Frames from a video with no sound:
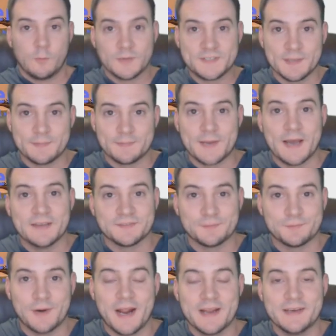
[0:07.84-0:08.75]
What's up
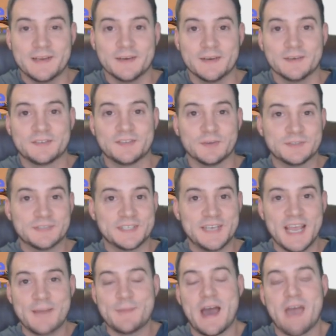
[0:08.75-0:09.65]
guys, Ryan here. So
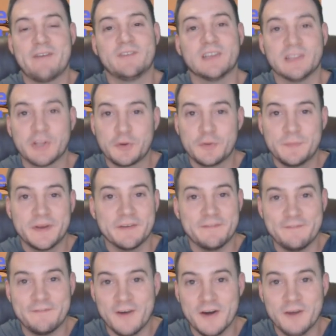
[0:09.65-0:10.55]
today I'm having a little bit
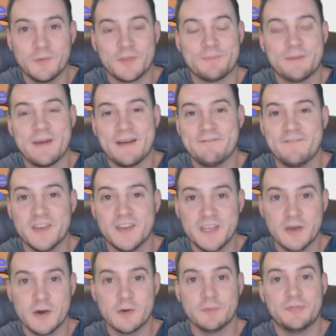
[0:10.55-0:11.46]
of fun with my
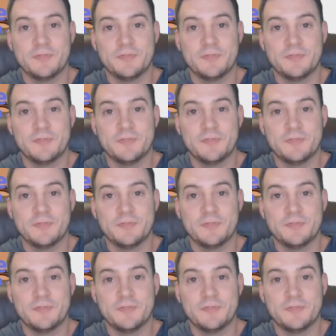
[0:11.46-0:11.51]
video.